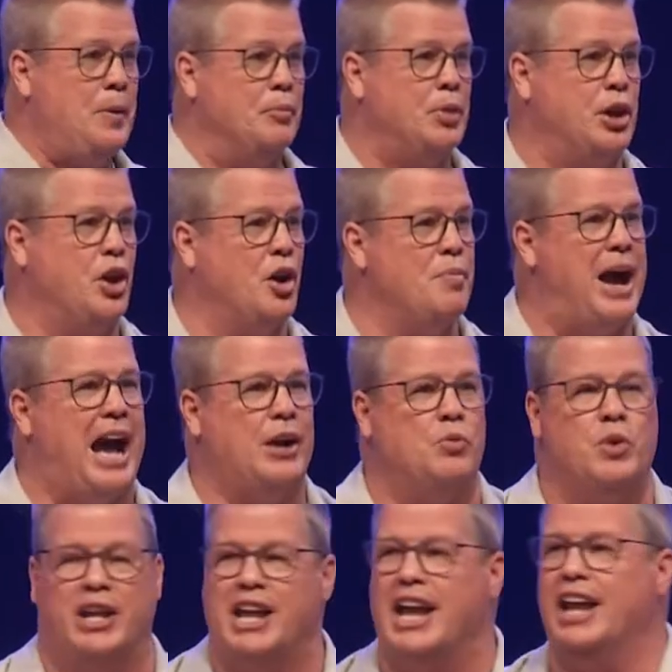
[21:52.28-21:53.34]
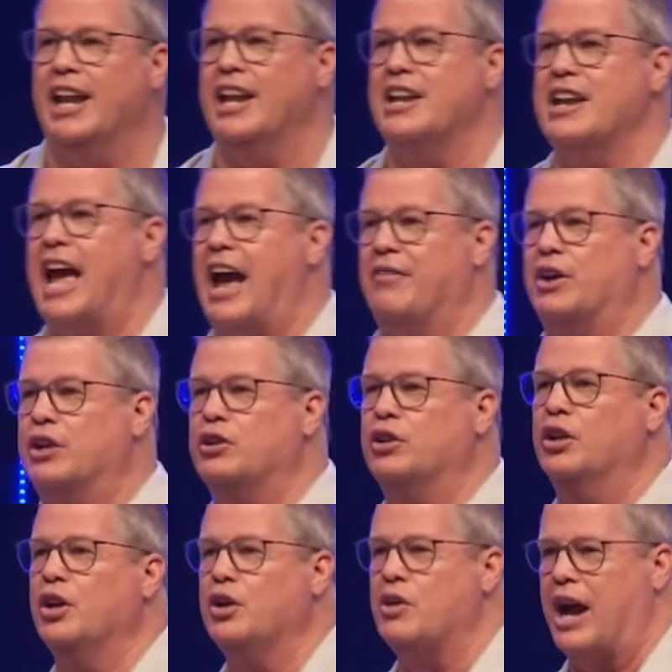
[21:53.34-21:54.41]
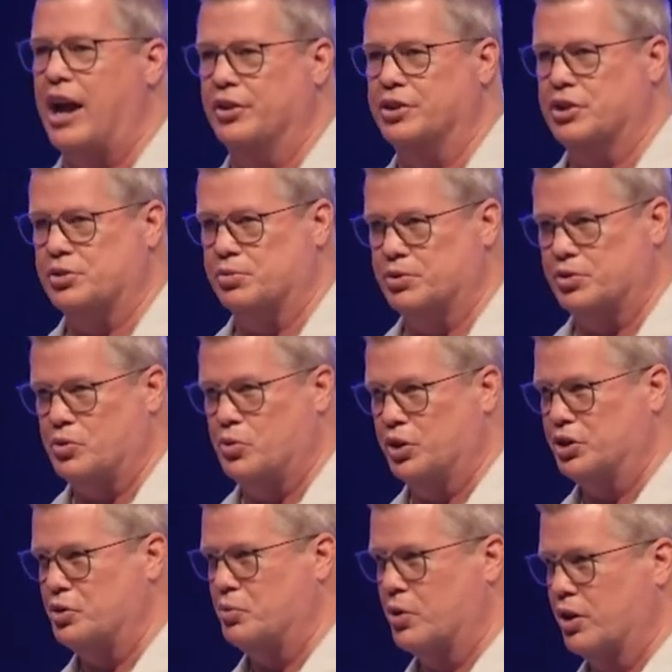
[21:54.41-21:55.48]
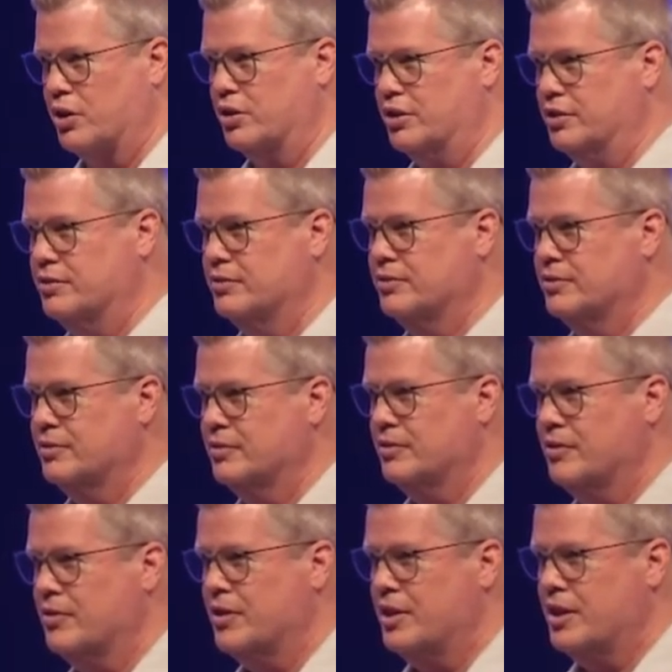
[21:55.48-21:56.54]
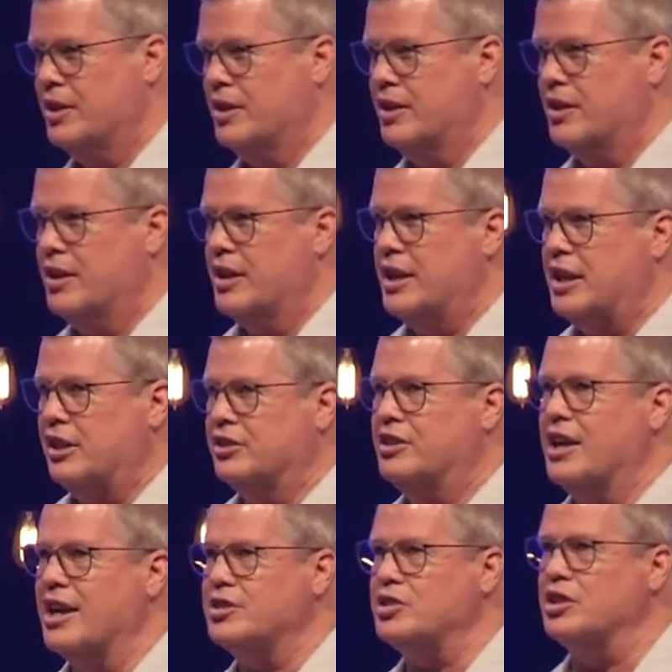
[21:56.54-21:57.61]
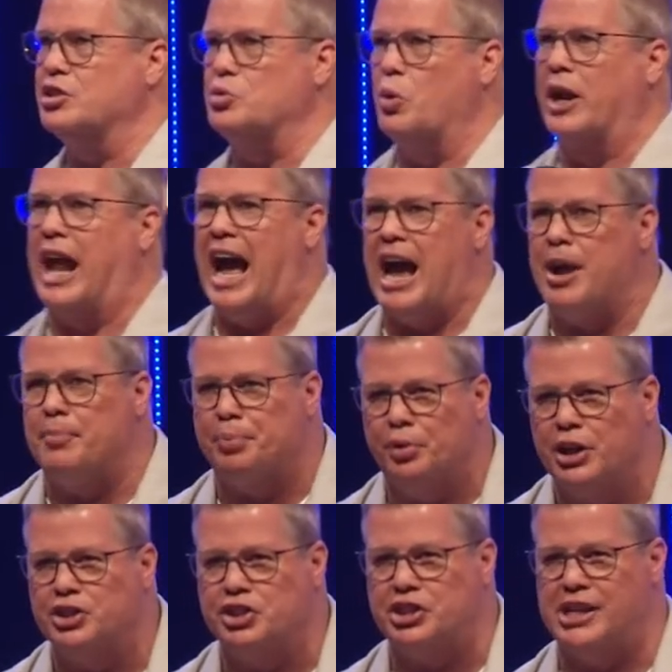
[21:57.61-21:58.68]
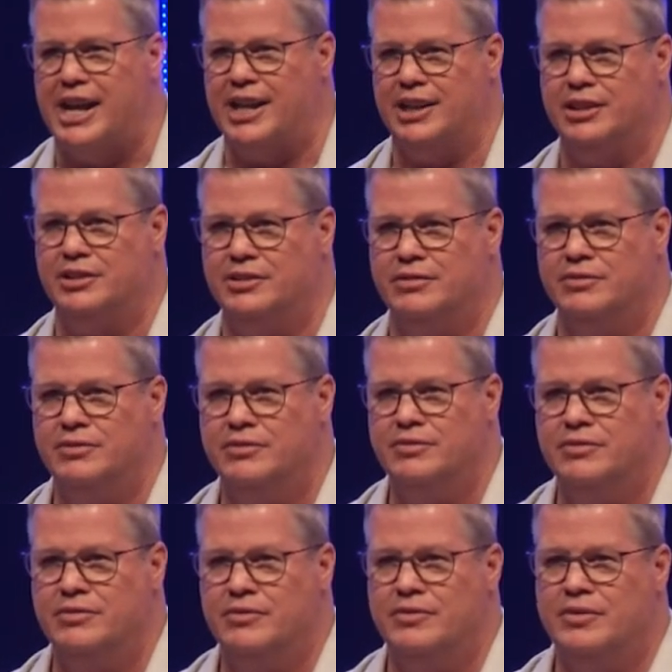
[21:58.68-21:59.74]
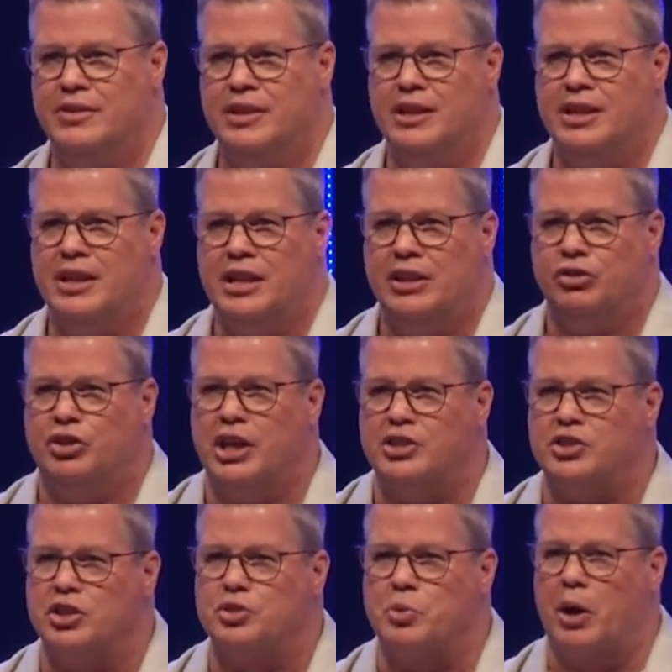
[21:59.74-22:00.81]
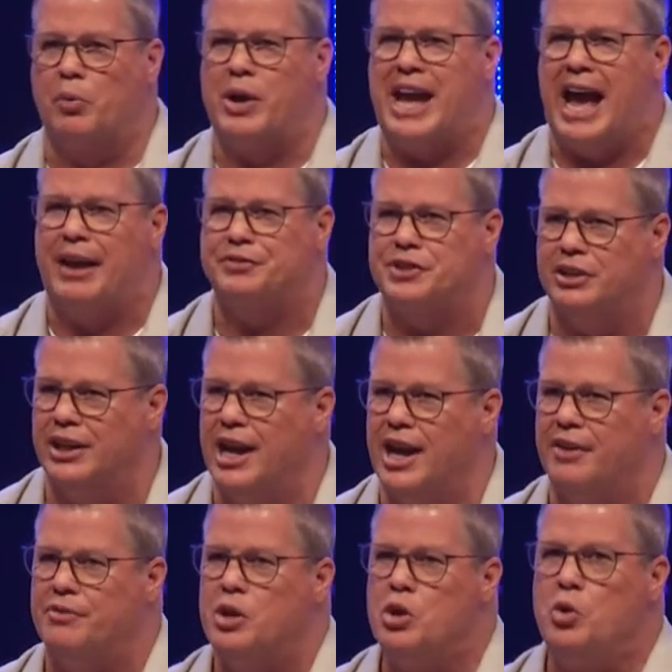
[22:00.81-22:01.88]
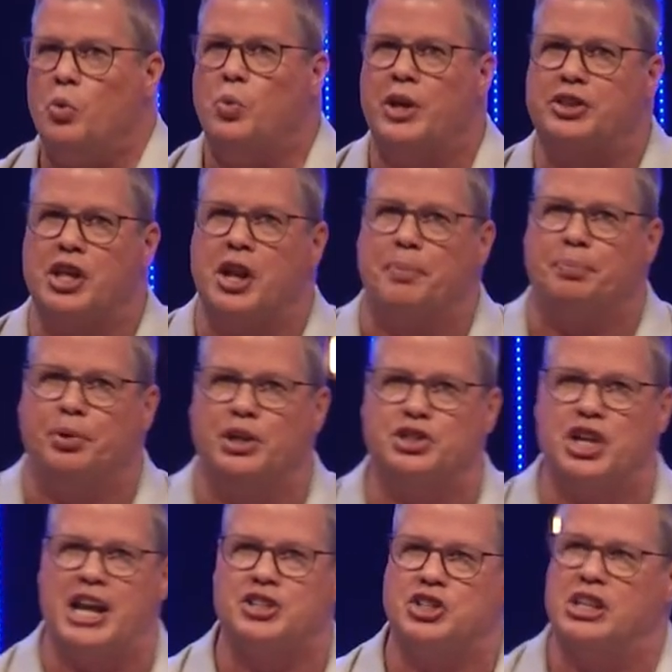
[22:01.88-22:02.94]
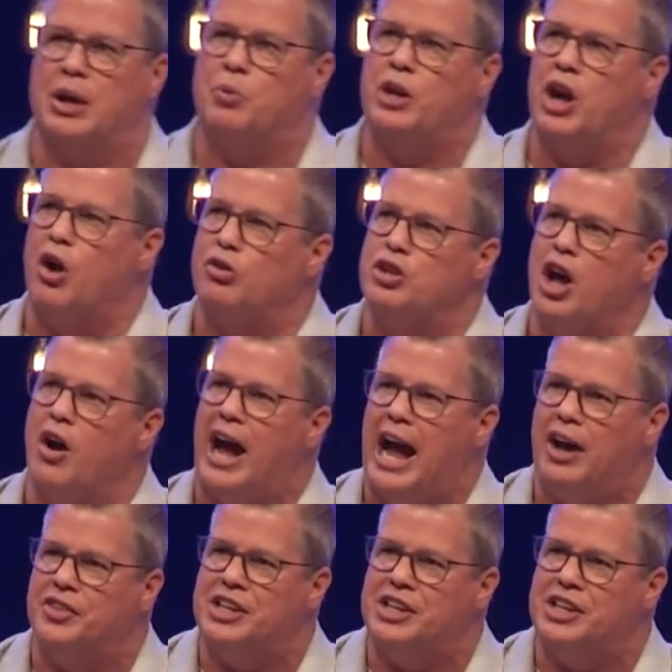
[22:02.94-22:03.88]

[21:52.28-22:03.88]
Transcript: But go back when he didn't have a clue how this was going to work. This is what I appreciate. This is where we have to live, with an appreciation that we don't know how